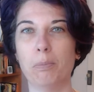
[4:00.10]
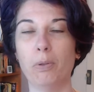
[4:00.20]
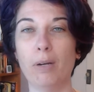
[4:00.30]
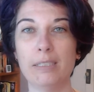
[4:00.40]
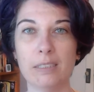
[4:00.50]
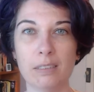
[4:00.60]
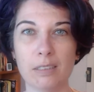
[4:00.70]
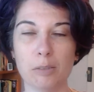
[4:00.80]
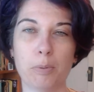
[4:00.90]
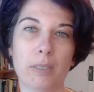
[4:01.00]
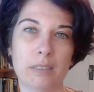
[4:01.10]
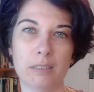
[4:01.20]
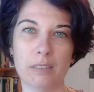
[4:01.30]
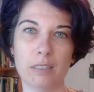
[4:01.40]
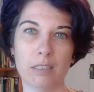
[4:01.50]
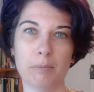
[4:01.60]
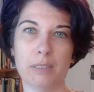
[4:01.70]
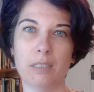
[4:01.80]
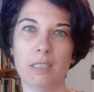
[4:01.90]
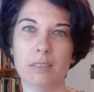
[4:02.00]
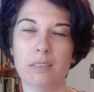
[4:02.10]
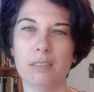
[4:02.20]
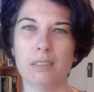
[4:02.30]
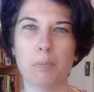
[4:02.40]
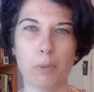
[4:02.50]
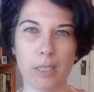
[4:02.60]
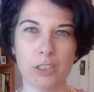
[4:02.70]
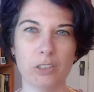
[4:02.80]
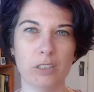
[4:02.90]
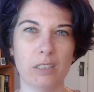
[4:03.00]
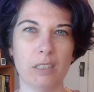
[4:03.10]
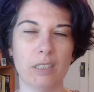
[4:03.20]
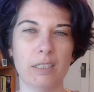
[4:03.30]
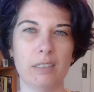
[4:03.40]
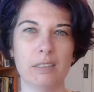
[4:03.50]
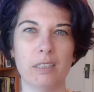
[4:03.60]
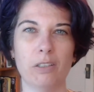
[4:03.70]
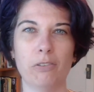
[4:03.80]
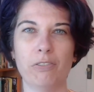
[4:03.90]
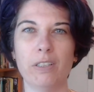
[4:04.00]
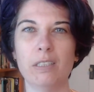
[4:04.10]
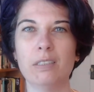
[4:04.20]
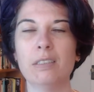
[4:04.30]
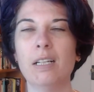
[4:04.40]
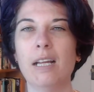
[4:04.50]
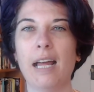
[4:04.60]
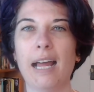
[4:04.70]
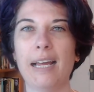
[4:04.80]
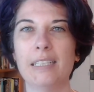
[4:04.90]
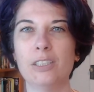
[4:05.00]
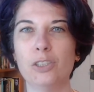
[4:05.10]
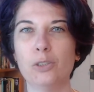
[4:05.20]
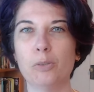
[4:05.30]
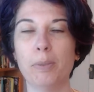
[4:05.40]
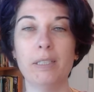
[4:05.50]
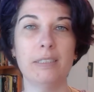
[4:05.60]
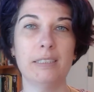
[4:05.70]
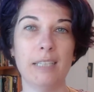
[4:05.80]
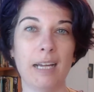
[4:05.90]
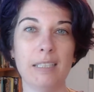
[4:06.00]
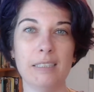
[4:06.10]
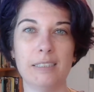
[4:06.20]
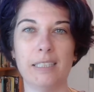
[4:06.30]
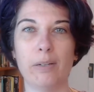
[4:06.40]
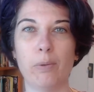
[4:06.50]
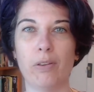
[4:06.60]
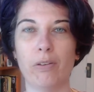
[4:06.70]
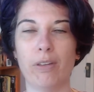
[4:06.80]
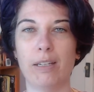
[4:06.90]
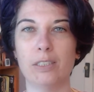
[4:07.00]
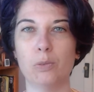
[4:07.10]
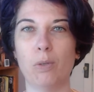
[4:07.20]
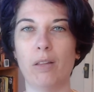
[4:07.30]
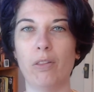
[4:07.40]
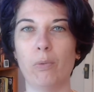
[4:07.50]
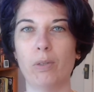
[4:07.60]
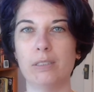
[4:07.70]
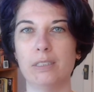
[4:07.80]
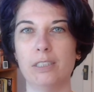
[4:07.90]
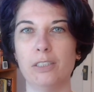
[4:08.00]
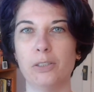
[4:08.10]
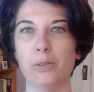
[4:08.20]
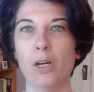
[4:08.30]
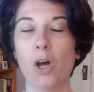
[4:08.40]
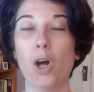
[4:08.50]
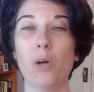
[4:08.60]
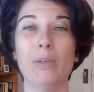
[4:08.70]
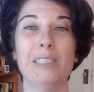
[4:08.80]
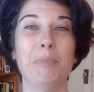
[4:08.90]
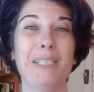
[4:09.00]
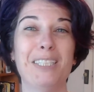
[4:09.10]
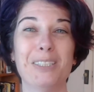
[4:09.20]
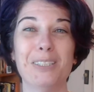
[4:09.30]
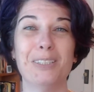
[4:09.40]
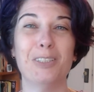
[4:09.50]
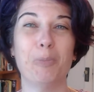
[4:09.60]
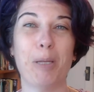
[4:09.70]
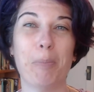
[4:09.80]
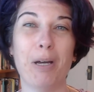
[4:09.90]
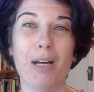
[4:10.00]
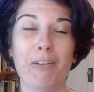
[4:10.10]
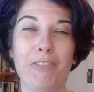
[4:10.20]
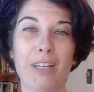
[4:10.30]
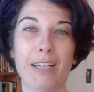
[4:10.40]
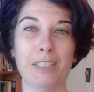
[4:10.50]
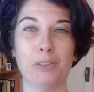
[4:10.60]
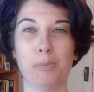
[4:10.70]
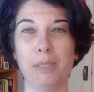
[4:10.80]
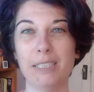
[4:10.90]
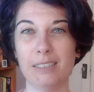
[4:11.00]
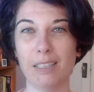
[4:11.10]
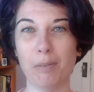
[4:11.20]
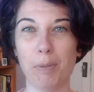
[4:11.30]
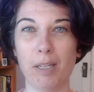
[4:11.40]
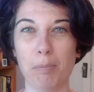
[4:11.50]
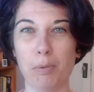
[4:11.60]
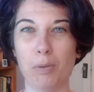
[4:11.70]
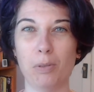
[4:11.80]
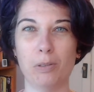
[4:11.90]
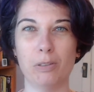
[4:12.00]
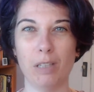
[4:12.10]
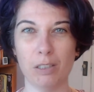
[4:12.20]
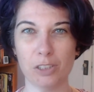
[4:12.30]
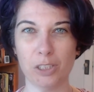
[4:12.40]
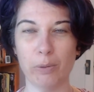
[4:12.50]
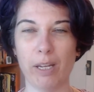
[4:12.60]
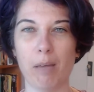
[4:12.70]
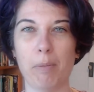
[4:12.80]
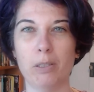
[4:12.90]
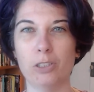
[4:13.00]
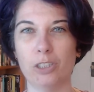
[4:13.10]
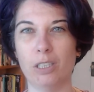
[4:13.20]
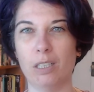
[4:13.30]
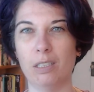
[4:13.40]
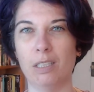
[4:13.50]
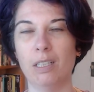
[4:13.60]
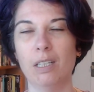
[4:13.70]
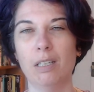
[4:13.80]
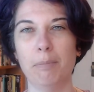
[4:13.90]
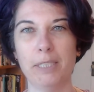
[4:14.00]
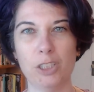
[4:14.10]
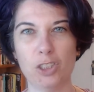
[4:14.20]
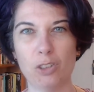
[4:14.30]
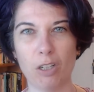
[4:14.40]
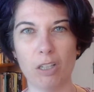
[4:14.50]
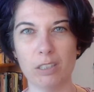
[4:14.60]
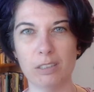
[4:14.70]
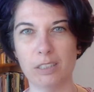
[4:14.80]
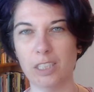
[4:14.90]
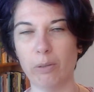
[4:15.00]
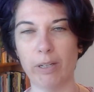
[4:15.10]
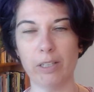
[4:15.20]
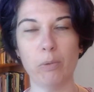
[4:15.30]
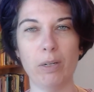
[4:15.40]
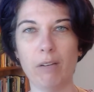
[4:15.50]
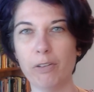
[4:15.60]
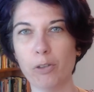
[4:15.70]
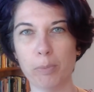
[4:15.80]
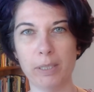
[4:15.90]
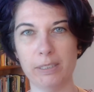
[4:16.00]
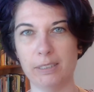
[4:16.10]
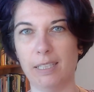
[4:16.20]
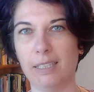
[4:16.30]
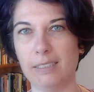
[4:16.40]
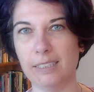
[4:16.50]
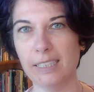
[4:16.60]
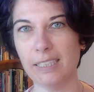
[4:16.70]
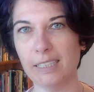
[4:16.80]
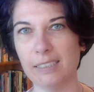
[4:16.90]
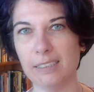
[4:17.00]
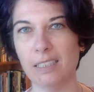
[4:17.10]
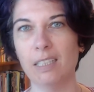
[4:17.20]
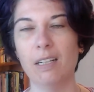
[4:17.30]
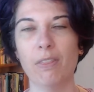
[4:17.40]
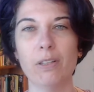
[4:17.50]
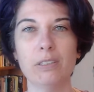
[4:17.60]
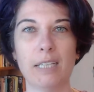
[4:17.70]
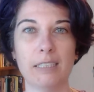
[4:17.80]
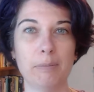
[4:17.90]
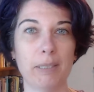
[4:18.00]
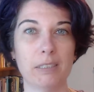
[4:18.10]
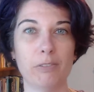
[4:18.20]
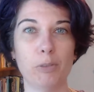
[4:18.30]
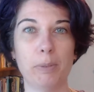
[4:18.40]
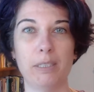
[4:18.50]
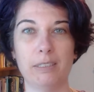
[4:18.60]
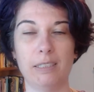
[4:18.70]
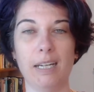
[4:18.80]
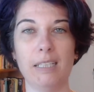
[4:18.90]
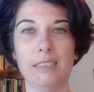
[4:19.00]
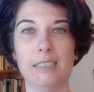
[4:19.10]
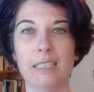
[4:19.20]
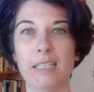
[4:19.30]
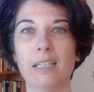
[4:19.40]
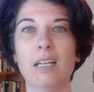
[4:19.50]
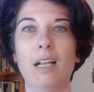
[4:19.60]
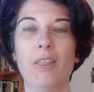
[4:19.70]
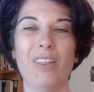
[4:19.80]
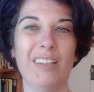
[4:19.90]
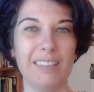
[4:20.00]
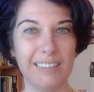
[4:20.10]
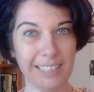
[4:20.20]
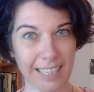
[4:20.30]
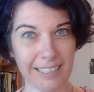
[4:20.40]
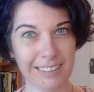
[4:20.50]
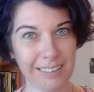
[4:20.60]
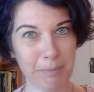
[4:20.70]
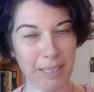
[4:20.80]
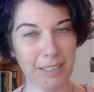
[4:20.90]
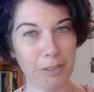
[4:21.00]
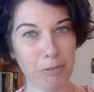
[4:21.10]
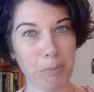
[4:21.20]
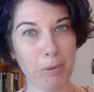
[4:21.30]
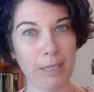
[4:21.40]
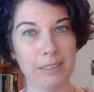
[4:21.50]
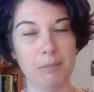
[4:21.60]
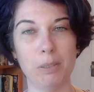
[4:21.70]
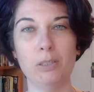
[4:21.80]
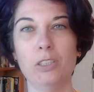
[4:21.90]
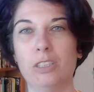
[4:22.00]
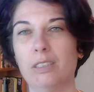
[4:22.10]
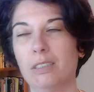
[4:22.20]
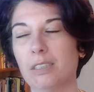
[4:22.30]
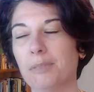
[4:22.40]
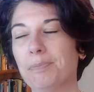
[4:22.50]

present circumstances, the pressures and things that you feel, and your personality, whether that is one that wants to always be good or be perfect or please other people or not show any emotion, be strong and stoic, whatever your personality is, those aspects of your personality that tend to make you repress emotions.